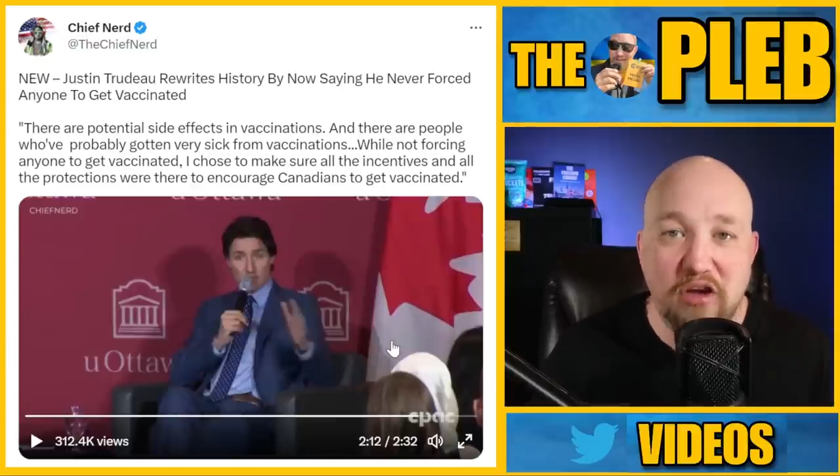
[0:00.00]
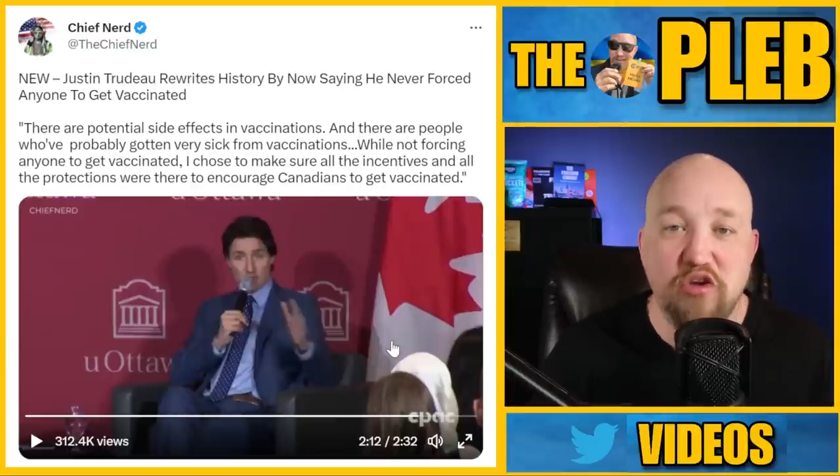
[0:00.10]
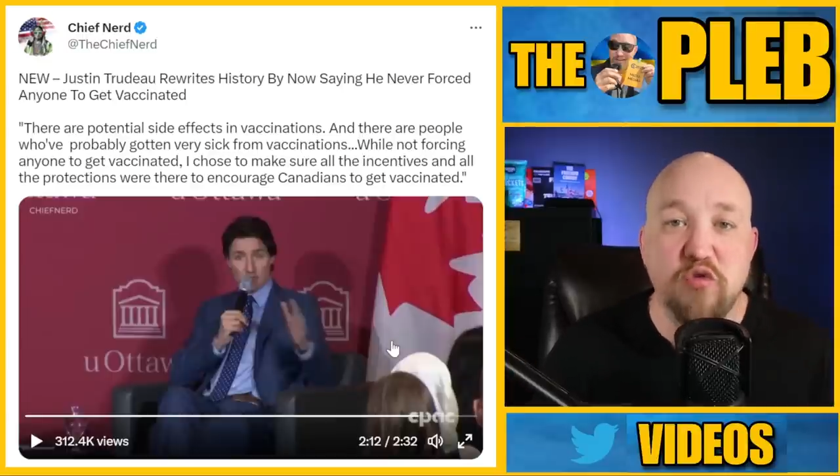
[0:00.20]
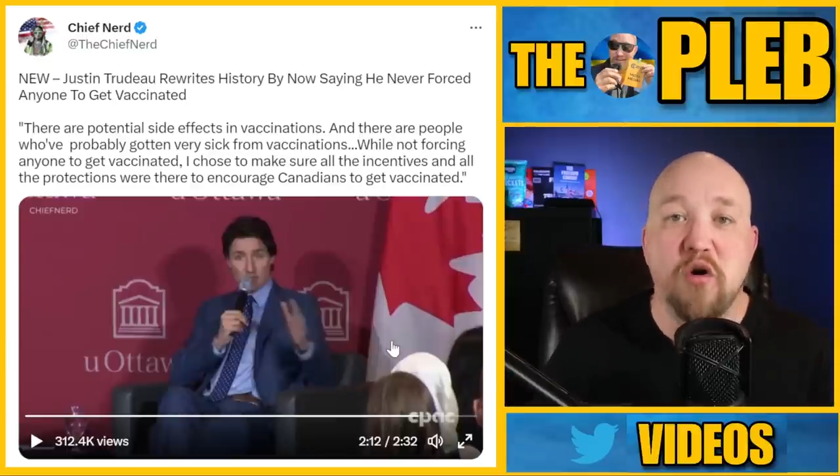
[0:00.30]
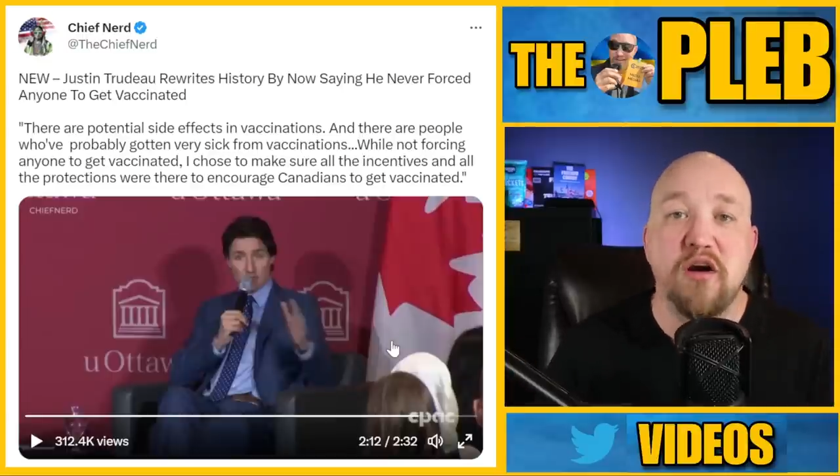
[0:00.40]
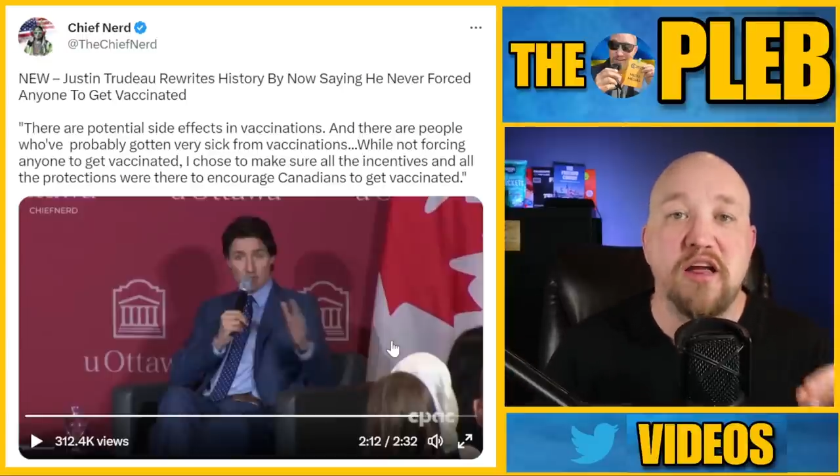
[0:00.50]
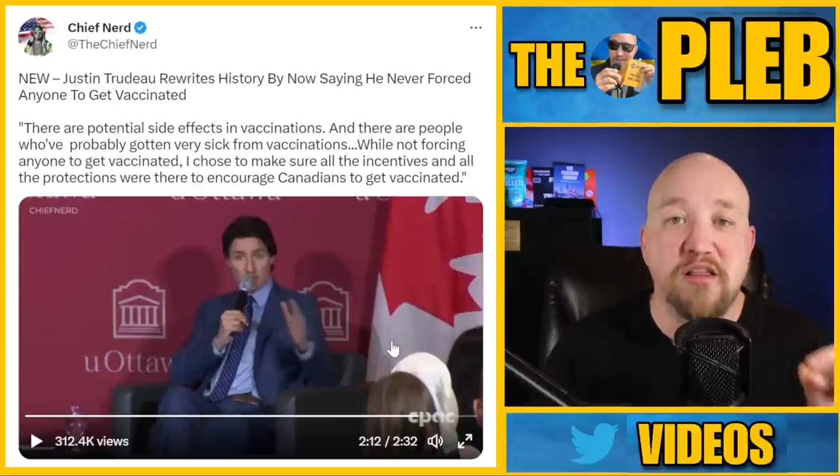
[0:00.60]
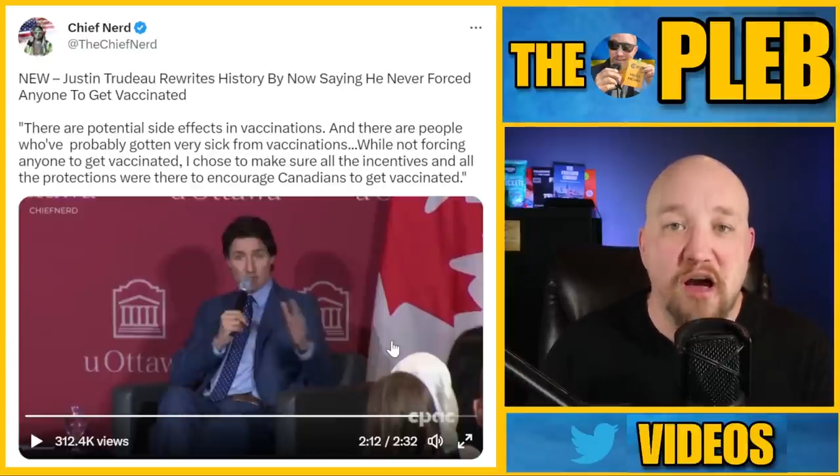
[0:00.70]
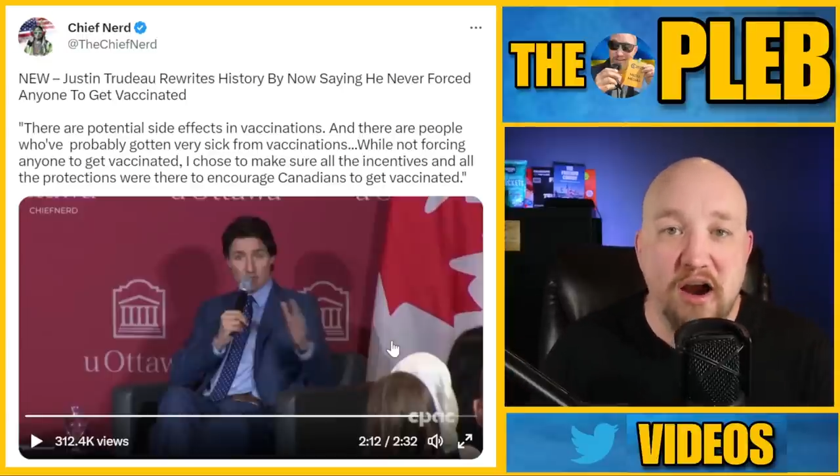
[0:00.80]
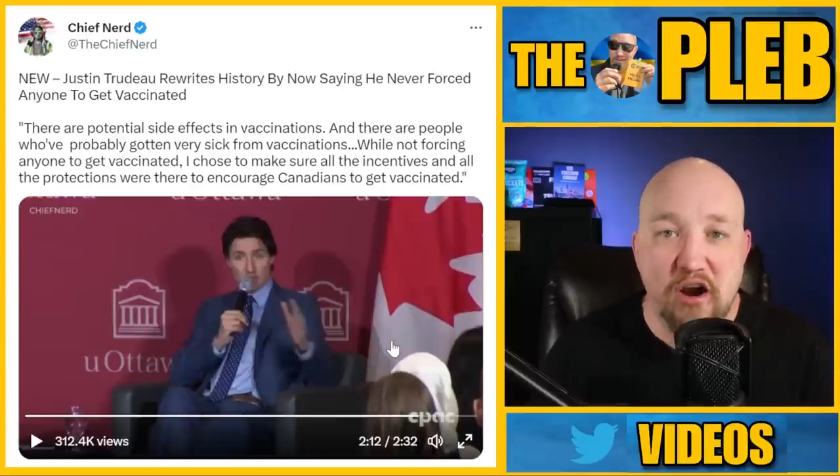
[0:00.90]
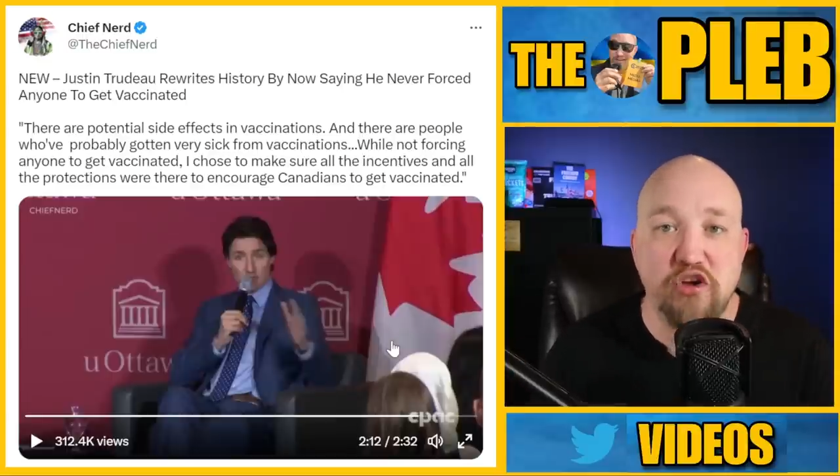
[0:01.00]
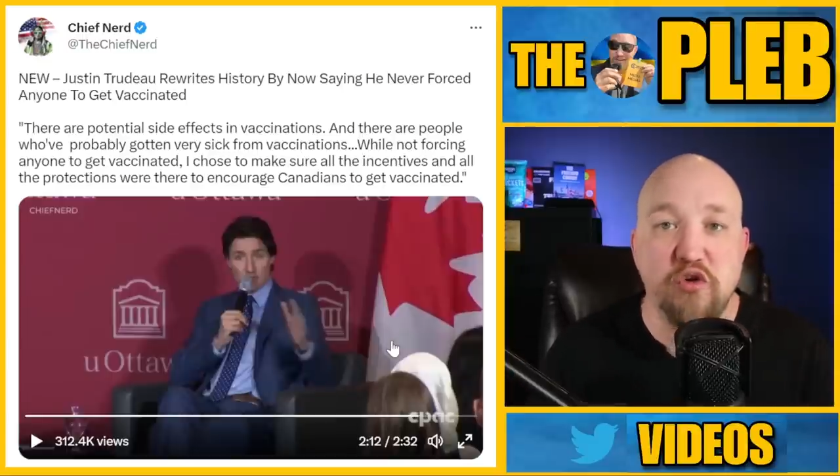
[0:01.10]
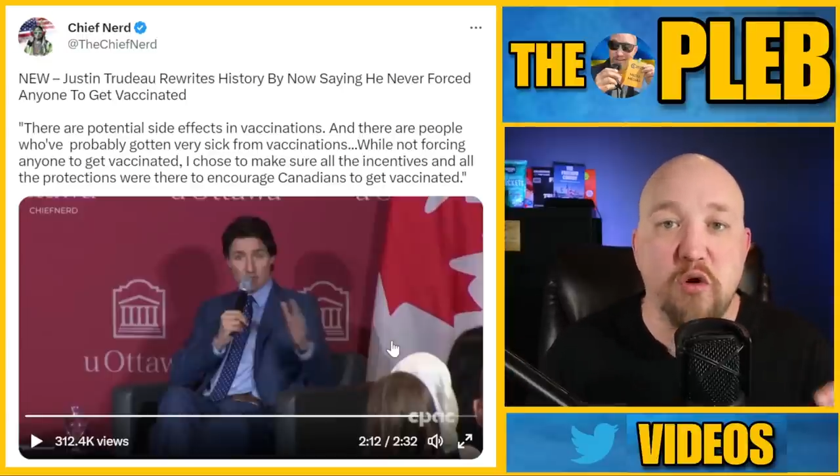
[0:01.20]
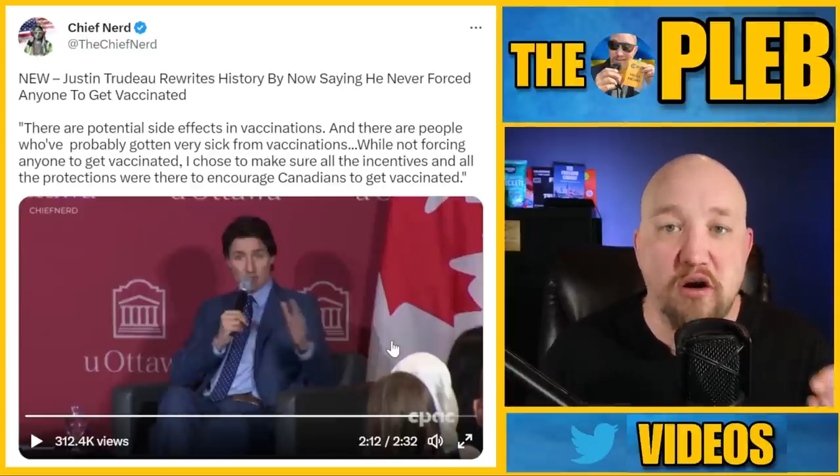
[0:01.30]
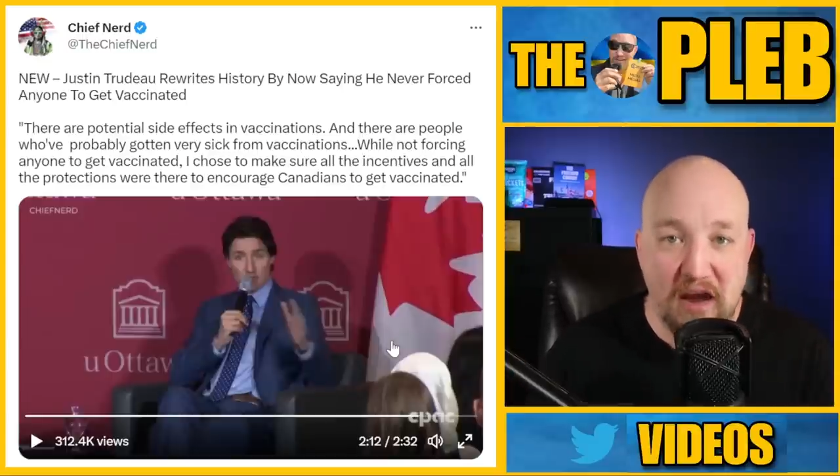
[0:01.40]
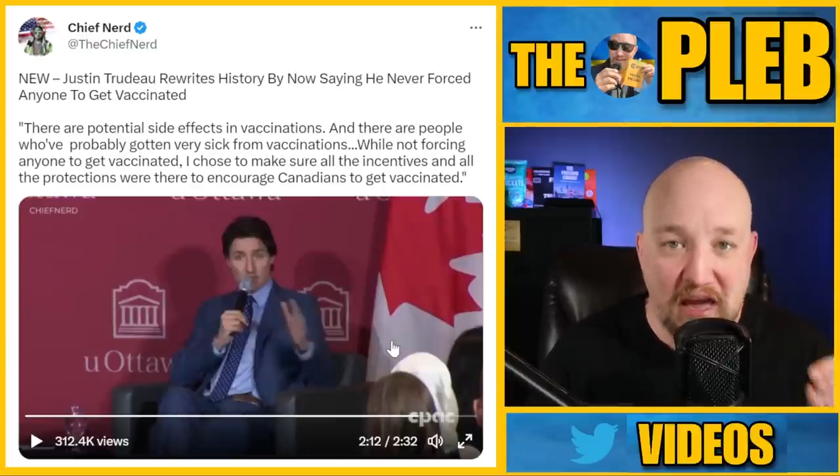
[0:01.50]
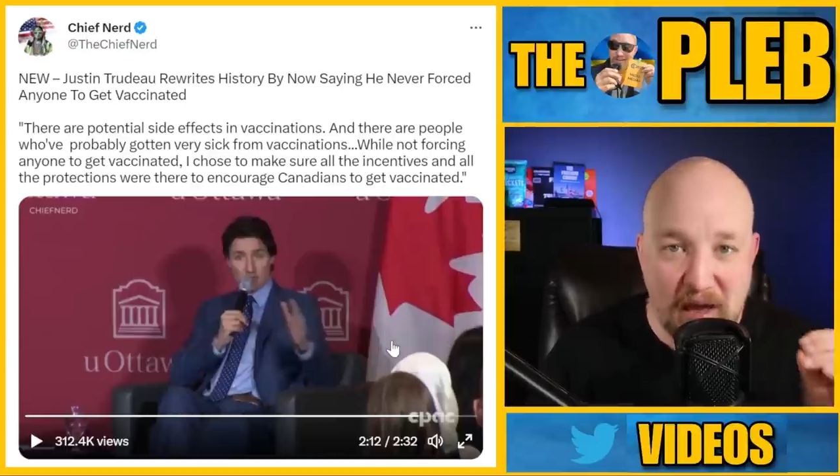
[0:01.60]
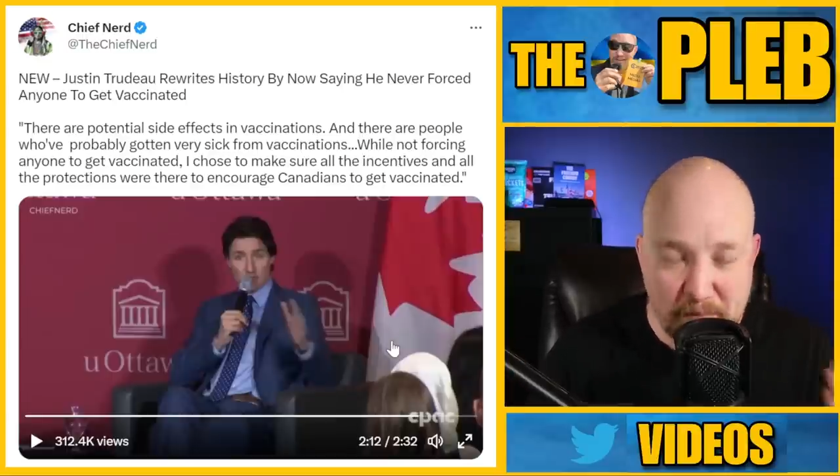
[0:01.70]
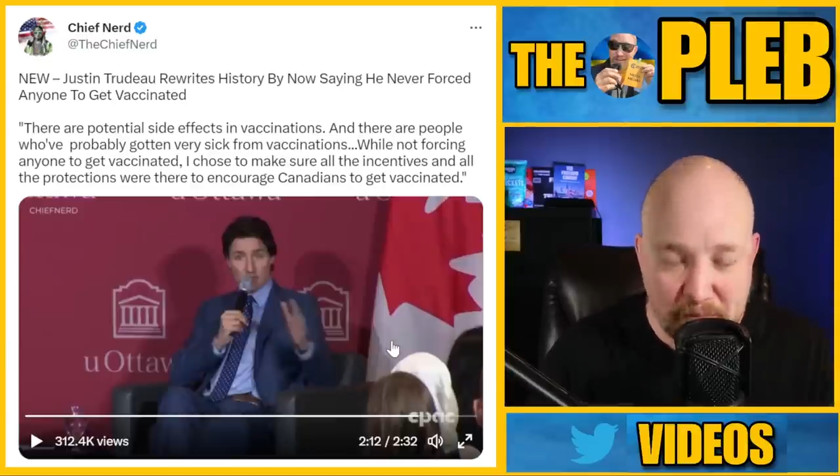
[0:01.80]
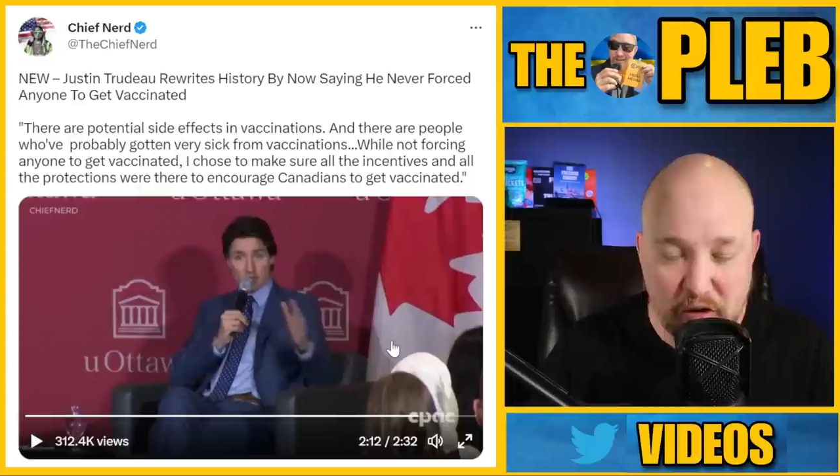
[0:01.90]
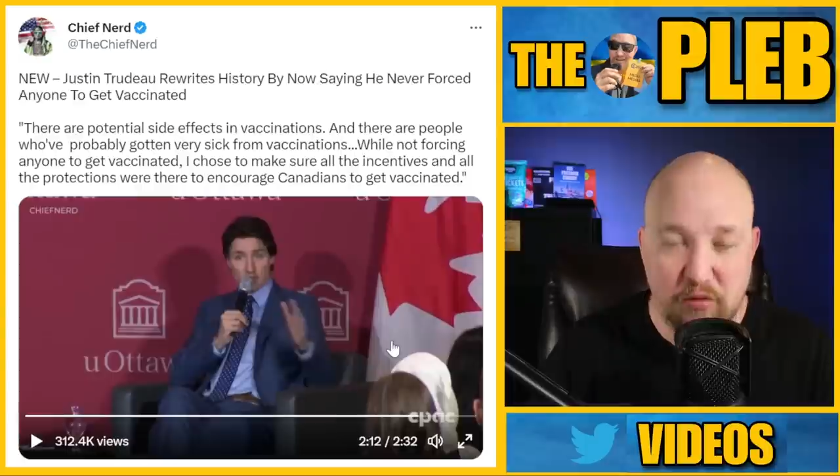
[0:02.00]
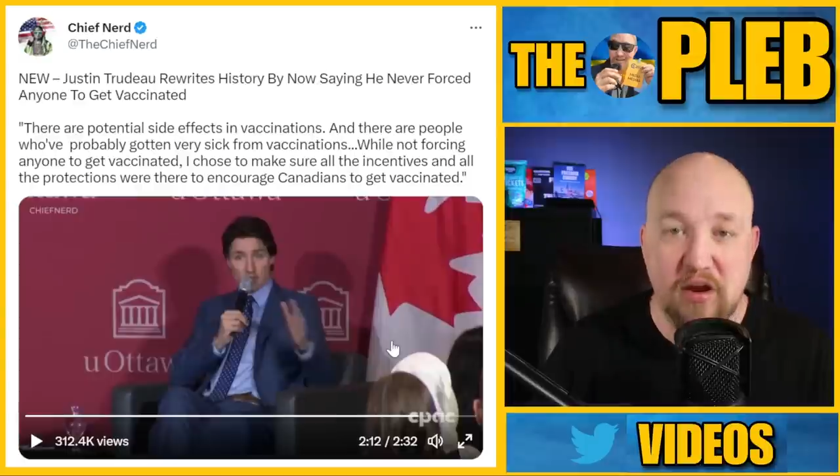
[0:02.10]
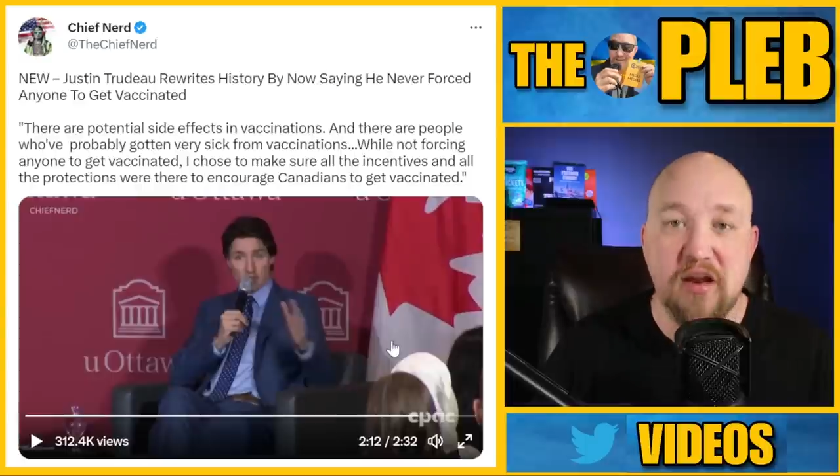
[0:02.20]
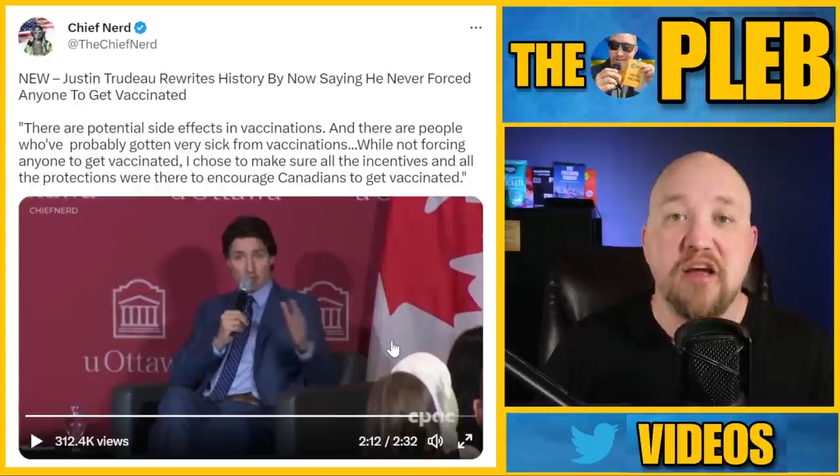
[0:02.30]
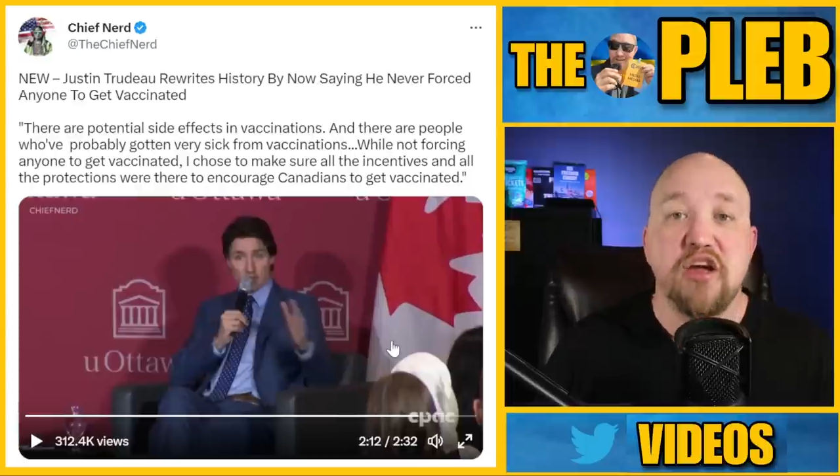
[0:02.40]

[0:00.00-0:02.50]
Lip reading: You are a liar. You are a hypocrite.